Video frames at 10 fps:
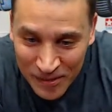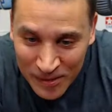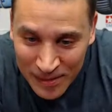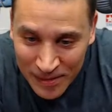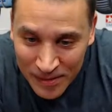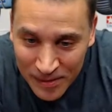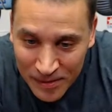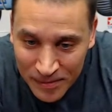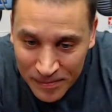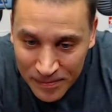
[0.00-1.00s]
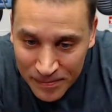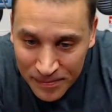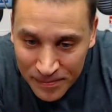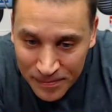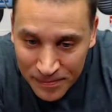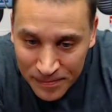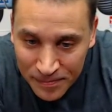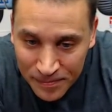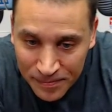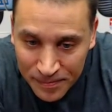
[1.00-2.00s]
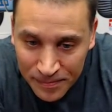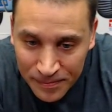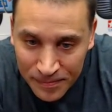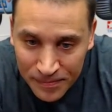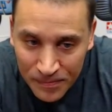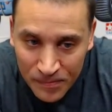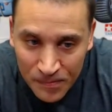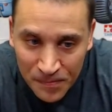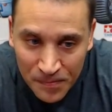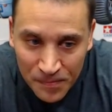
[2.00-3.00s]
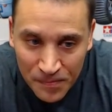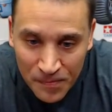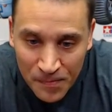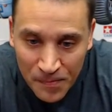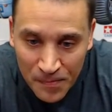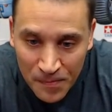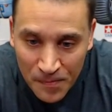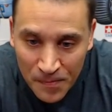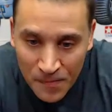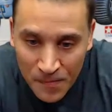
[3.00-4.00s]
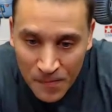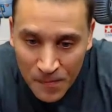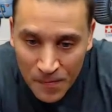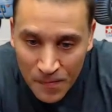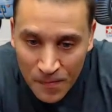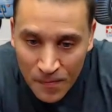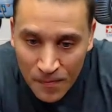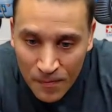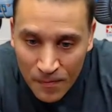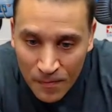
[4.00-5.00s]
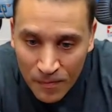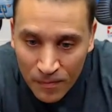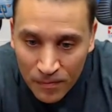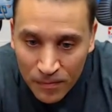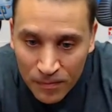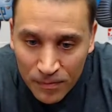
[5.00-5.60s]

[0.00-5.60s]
[no speech]